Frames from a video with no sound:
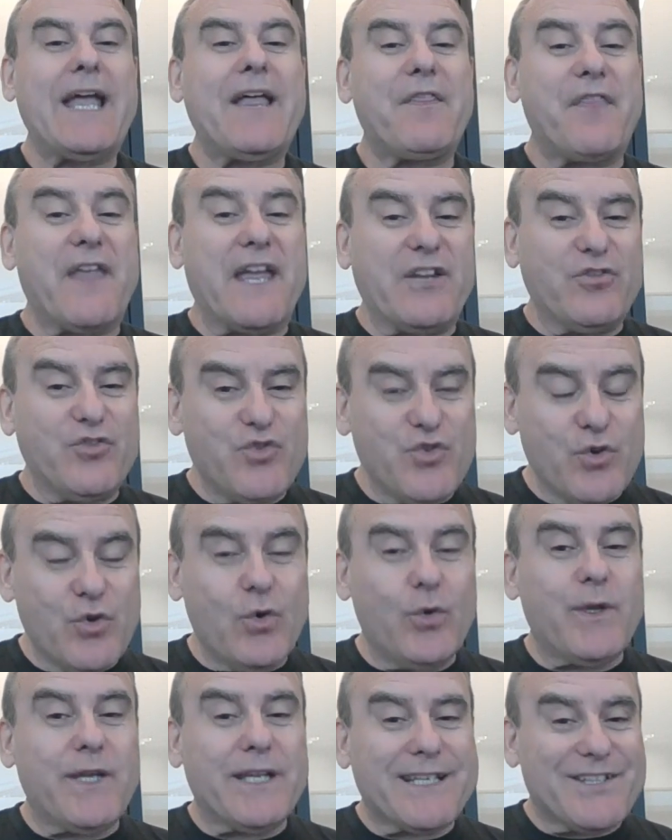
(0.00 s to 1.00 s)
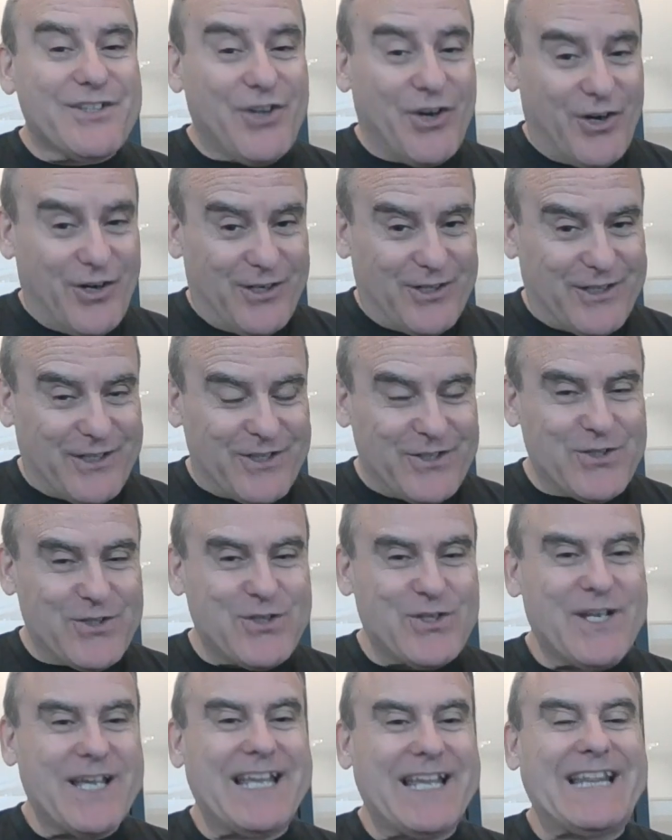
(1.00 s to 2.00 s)
they do
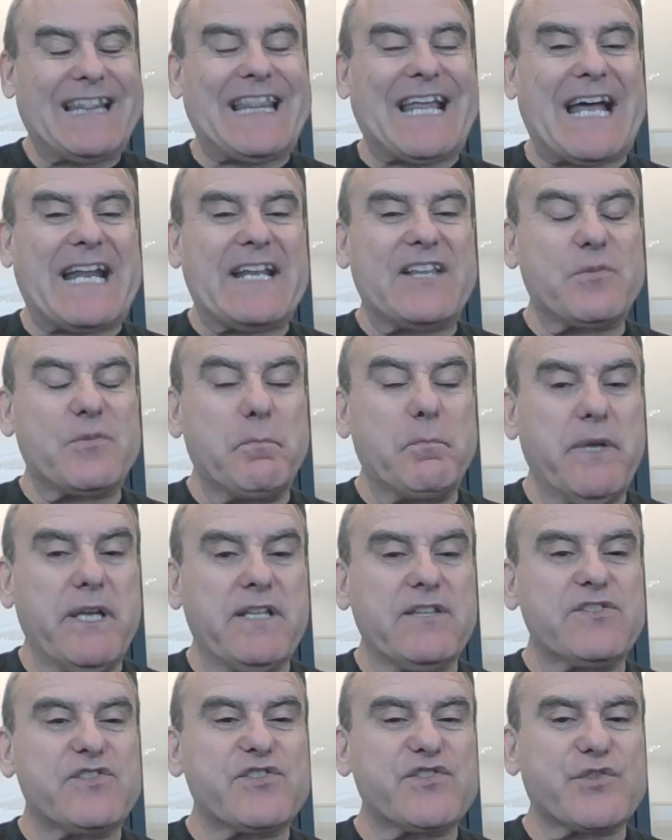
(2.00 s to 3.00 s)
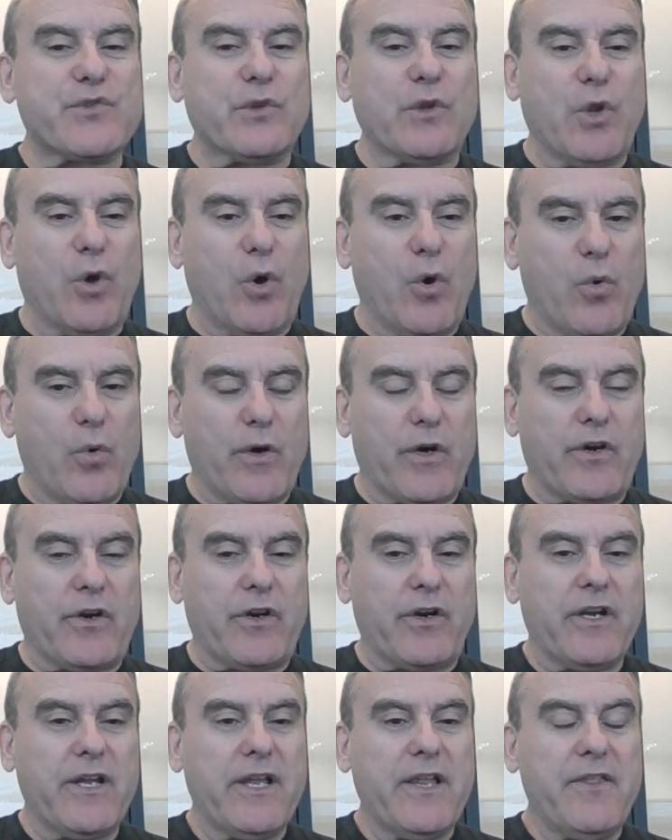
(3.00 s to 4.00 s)
acknowledge that it's been
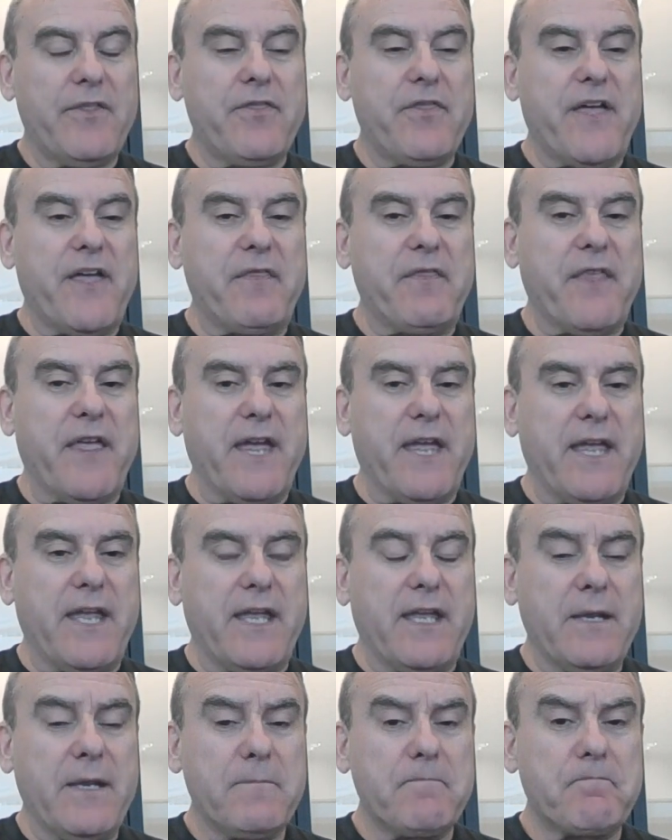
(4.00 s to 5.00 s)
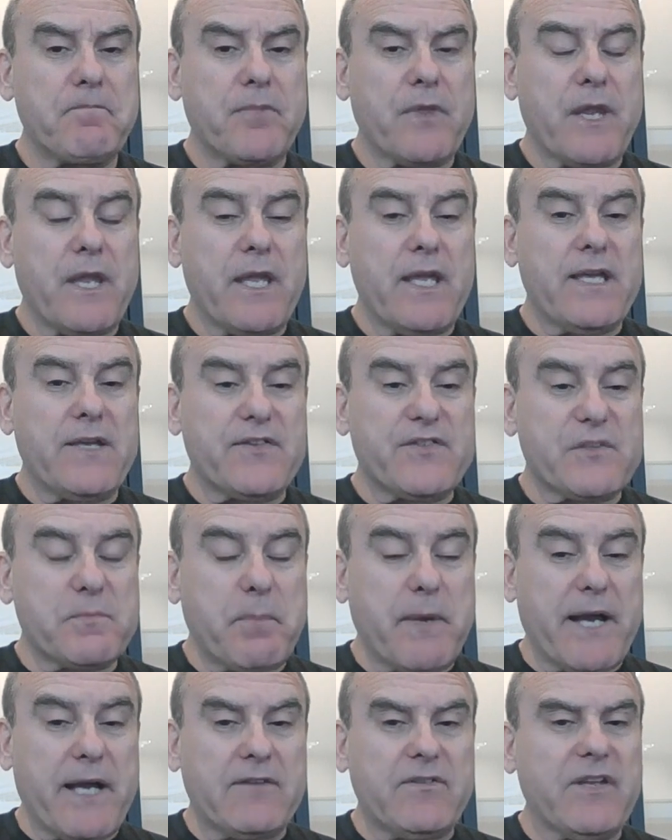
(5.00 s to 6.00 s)
slower than they
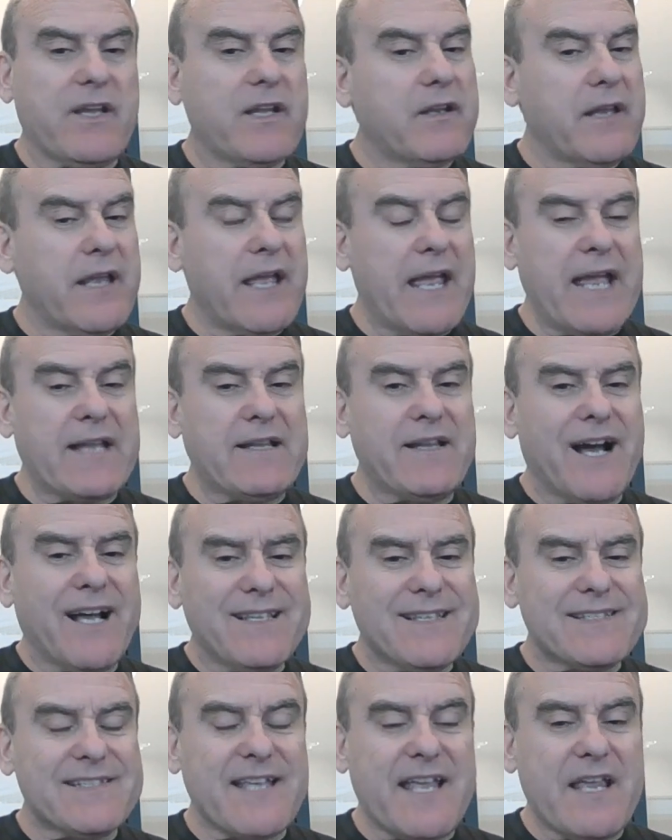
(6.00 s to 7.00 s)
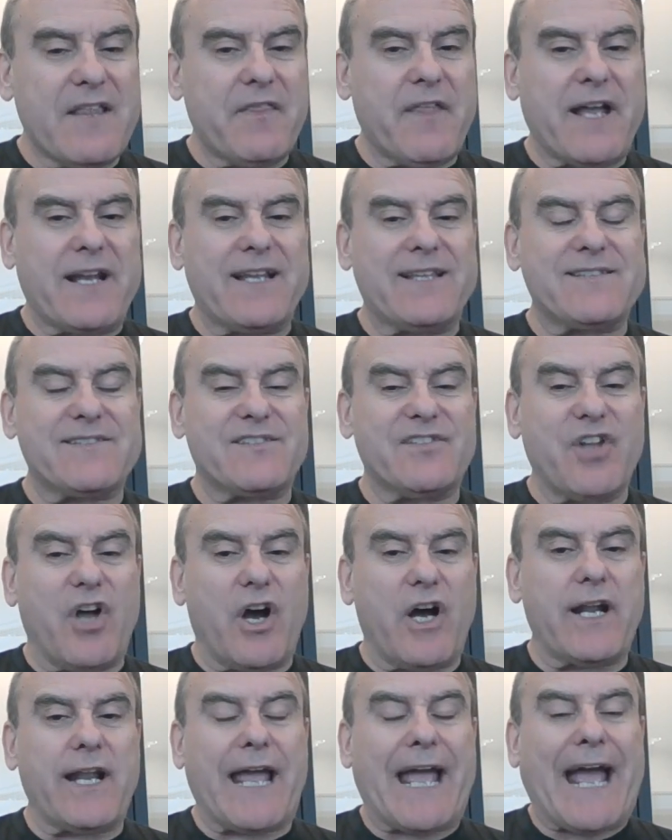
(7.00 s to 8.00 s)
expected, and not saying that it's
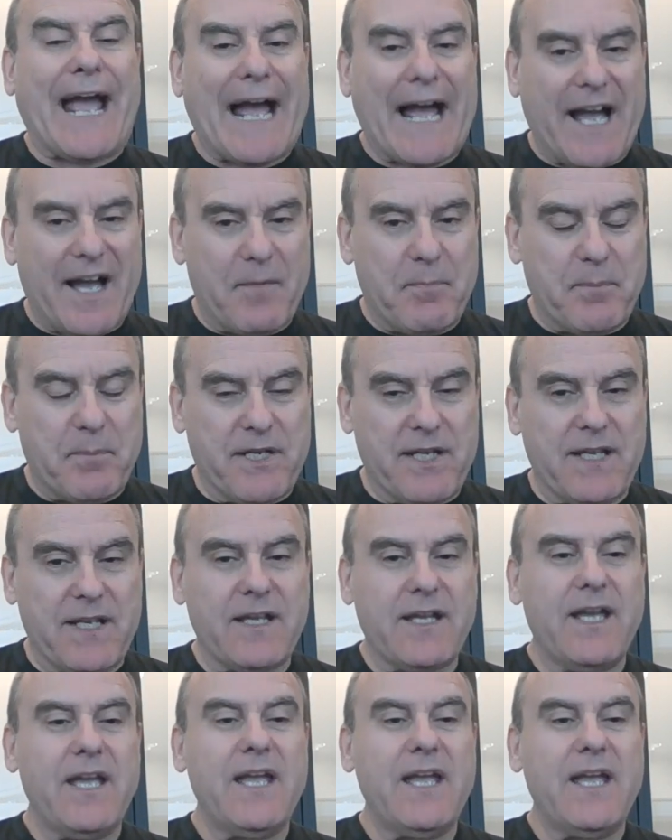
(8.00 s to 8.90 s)
not happening,